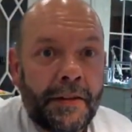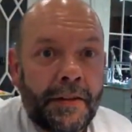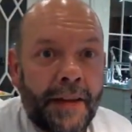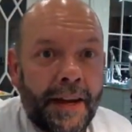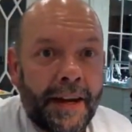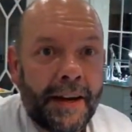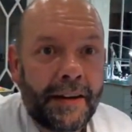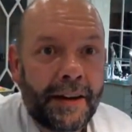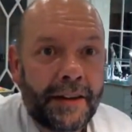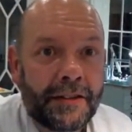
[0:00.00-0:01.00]

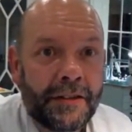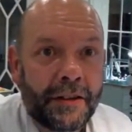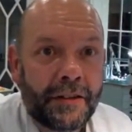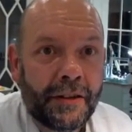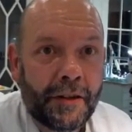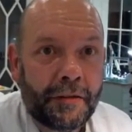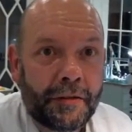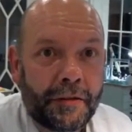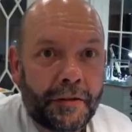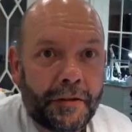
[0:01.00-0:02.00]
there is not
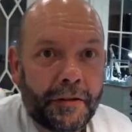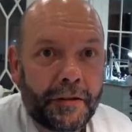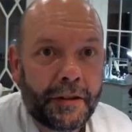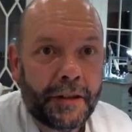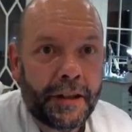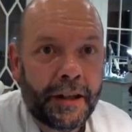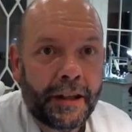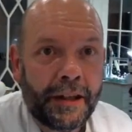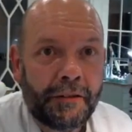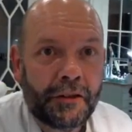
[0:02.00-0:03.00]
enough
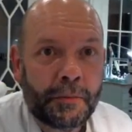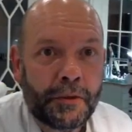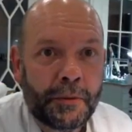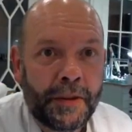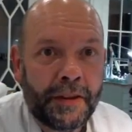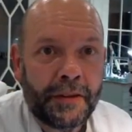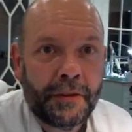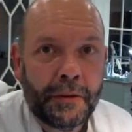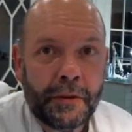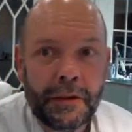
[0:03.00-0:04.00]
clearance between the
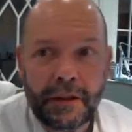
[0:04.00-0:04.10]
two,